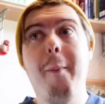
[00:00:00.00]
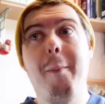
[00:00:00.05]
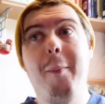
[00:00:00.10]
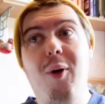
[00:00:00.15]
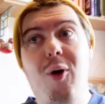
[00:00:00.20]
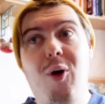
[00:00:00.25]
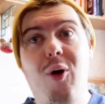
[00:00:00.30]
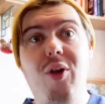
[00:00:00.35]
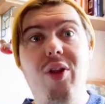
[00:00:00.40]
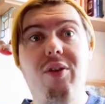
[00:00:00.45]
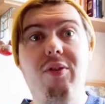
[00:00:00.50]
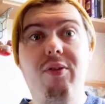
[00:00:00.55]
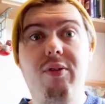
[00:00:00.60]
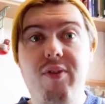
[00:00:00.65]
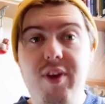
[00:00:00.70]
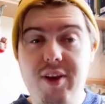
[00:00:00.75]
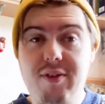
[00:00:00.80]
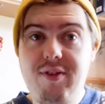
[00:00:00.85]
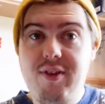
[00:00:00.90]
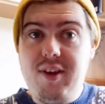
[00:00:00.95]
more than
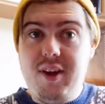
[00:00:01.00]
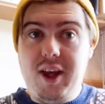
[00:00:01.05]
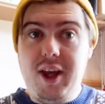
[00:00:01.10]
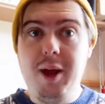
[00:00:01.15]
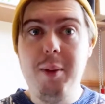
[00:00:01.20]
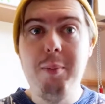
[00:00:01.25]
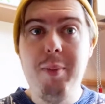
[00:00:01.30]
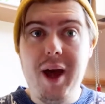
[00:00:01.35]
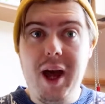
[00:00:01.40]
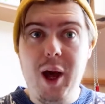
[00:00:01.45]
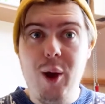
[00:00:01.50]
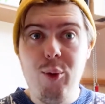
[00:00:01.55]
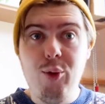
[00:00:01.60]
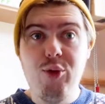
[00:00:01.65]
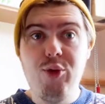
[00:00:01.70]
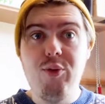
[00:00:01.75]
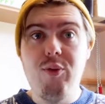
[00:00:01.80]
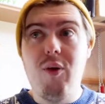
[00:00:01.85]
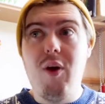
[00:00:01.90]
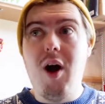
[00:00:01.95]

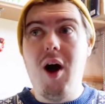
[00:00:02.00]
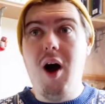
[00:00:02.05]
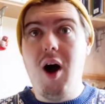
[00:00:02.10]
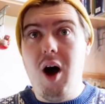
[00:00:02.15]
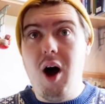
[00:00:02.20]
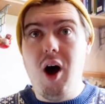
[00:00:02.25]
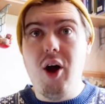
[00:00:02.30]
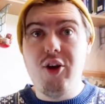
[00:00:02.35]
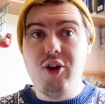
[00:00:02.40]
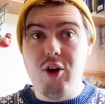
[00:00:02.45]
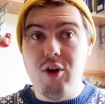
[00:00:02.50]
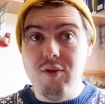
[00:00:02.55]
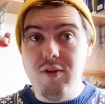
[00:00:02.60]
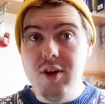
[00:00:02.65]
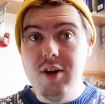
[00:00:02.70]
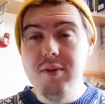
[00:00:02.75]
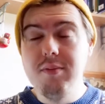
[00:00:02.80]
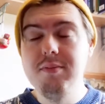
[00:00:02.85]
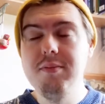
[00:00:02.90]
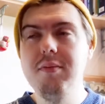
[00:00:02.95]
£15 for a
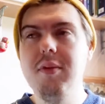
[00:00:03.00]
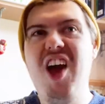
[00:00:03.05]
hardcover.